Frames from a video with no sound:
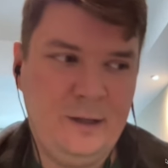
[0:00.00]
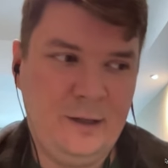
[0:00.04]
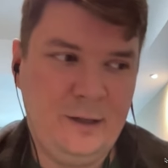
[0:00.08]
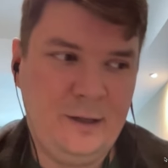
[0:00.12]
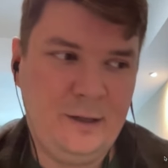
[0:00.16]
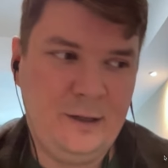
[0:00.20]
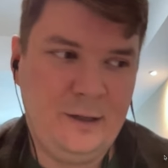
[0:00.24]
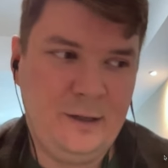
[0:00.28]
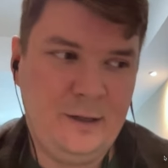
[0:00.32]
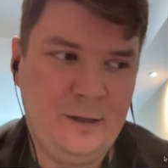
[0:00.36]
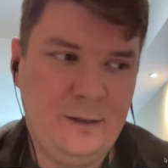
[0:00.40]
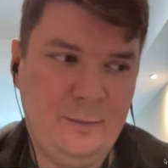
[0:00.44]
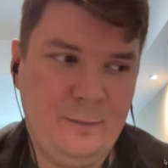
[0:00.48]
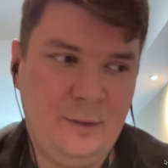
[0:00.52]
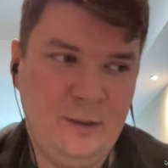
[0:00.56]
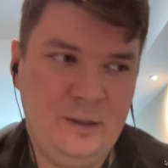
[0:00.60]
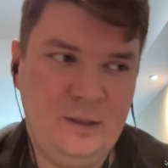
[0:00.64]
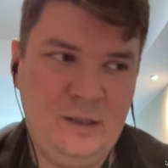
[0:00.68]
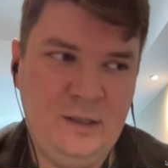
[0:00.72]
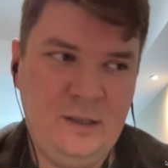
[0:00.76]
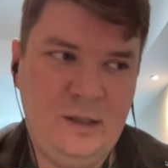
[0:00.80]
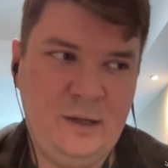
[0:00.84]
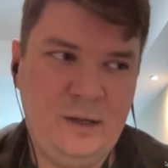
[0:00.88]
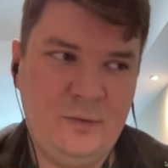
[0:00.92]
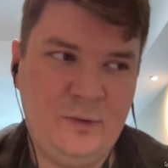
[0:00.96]
Uh, but
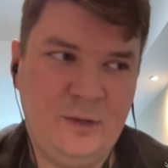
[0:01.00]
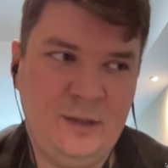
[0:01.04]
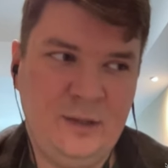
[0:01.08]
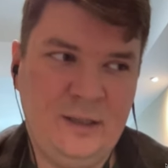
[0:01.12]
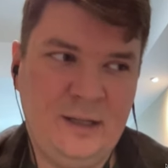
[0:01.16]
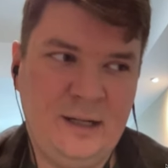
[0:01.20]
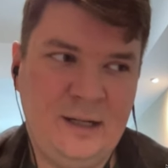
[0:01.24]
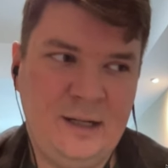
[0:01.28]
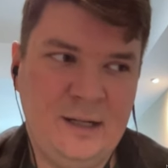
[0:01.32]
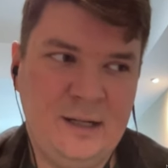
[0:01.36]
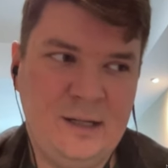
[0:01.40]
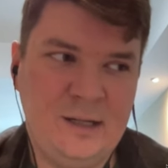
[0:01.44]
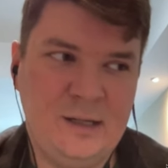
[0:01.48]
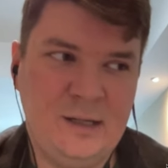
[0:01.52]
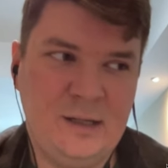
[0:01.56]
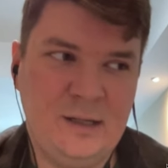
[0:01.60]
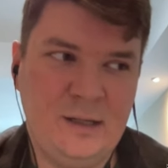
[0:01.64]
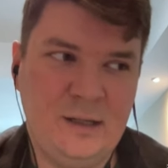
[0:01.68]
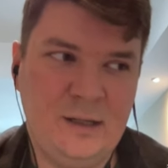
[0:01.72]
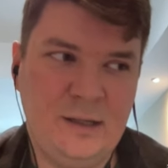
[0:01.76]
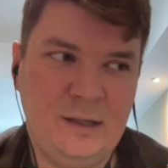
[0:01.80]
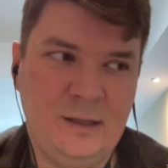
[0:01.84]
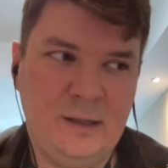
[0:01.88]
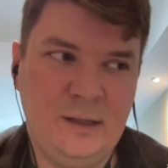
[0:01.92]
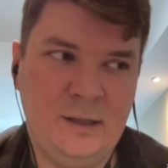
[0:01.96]
then I realized
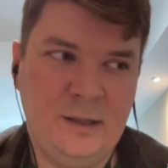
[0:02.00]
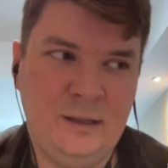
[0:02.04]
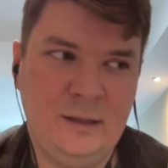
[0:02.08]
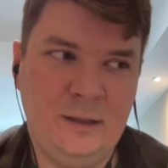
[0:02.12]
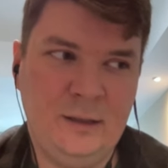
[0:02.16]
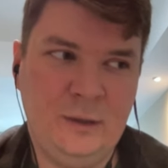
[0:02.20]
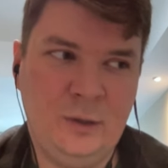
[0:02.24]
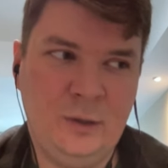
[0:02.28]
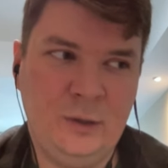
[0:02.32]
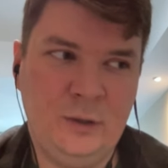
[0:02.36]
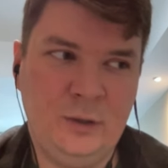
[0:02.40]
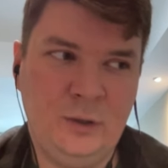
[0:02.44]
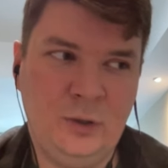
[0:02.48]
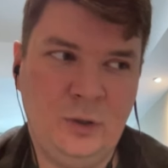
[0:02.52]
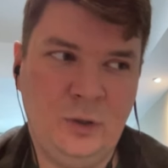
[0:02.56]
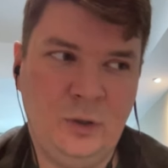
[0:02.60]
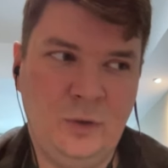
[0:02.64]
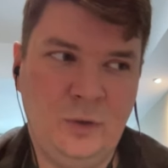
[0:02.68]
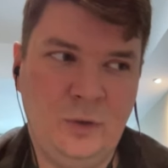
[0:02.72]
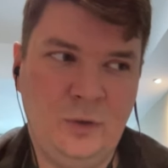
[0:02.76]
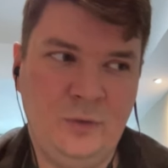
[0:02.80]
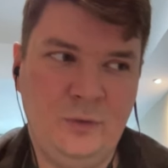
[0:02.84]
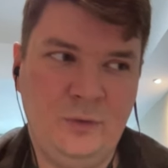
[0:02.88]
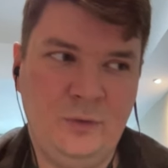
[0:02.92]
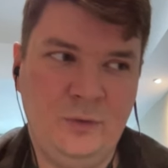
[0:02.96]
a lot
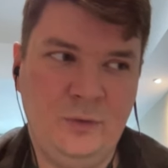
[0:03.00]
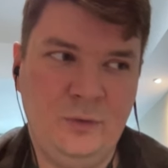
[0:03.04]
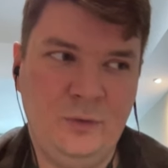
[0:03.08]
of